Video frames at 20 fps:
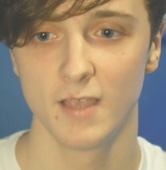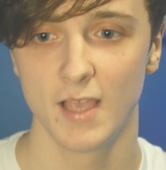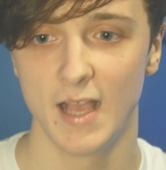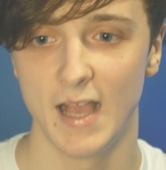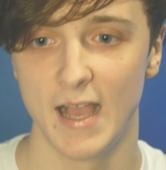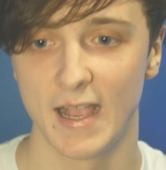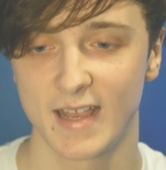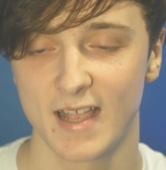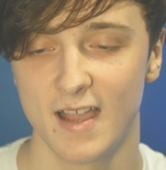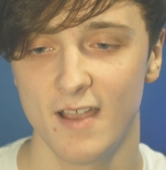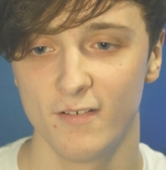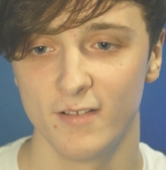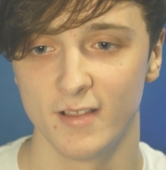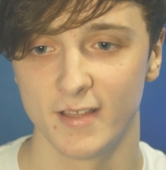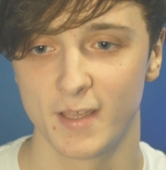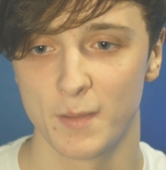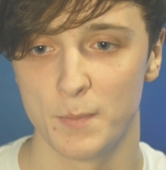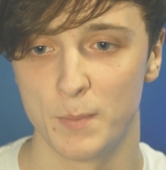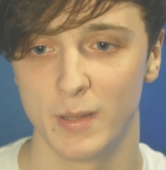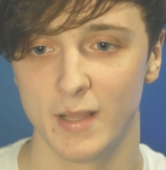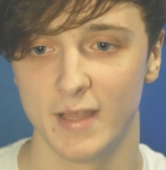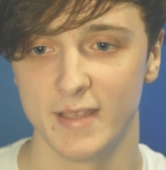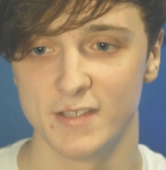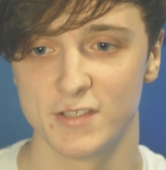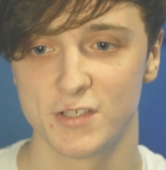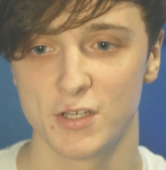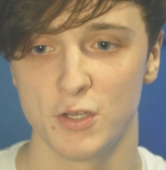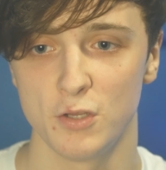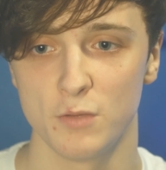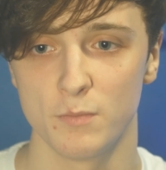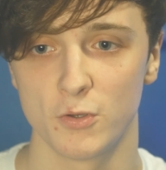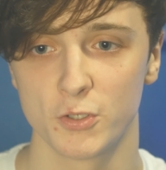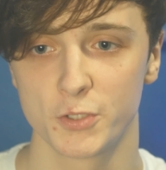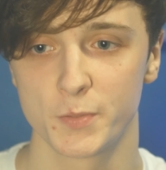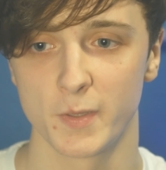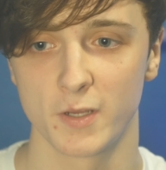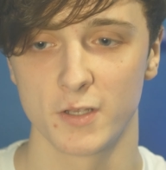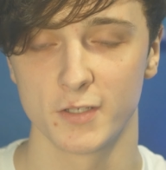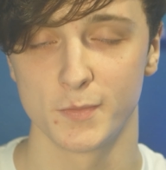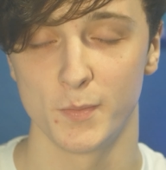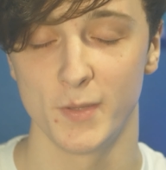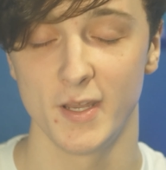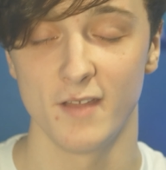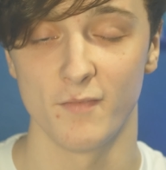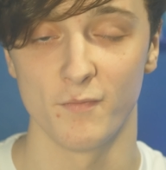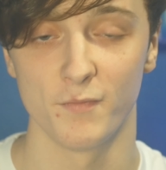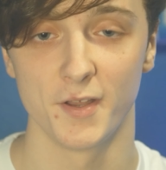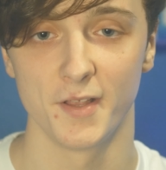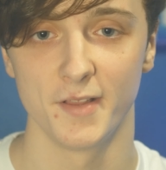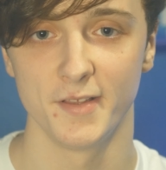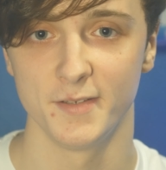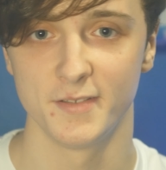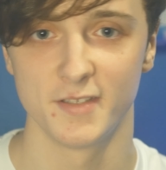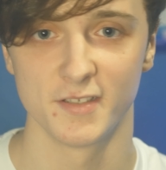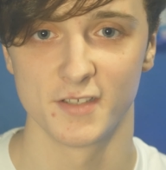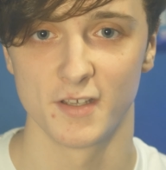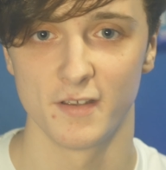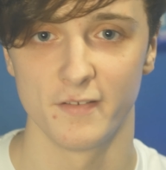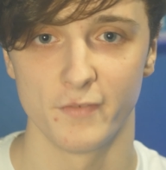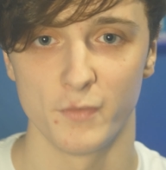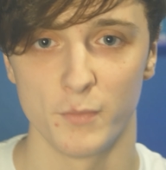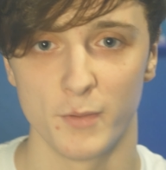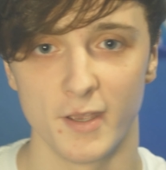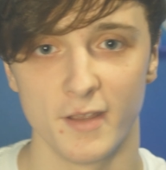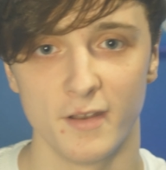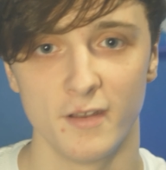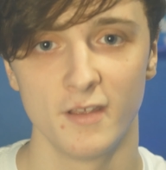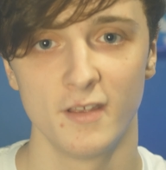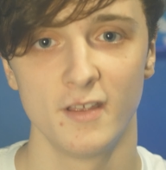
I can't really complain too much because we didn't really deserve a win.